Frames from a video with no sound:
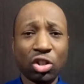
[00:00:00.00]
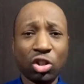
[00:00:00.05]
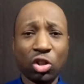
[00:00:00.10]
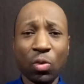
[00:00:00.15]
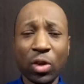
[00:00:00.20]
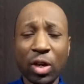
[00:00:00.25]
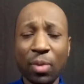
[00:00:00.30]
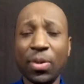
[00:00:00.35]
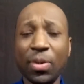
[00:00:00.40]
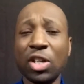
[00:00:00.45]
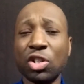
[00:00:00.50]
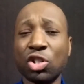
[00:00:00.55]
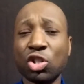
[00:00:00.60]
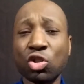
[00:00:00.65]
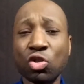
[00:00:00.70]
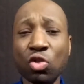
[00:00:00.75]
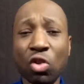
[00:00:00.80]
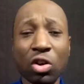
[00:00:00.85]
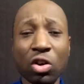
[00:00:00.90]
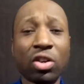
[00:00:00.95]
so we can be in
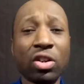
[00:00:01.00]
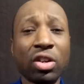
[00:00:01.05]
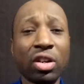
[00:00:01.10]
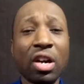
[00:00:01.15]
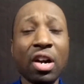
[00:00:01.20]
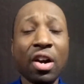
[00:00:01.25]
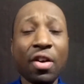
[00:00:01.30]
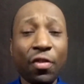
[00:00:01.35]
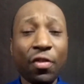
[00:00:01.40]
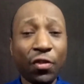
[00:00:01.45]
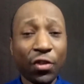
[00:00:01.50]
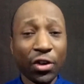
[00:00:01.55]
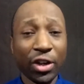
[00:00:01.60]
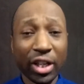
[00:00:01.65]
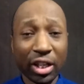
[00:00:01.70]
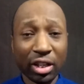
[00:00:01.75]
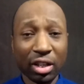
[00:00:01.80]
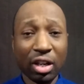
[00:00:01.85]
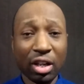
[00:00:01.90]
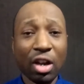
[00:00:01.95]
stronger
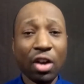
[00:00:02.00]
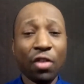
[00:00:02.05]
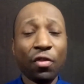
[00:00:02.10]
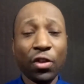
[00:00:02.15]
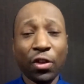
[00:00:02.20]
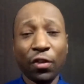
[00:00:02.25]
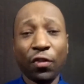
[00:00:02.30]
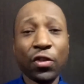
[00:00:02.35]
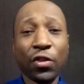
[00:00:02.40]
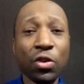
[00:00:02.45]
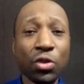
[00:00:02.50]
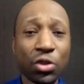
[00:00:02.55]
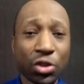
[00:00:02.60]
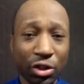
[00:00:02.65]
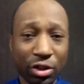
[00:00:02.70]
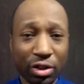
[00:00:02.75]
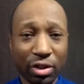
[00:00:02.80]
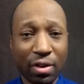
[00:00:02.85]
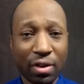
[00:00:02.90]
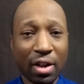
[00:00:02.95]
footing for the future.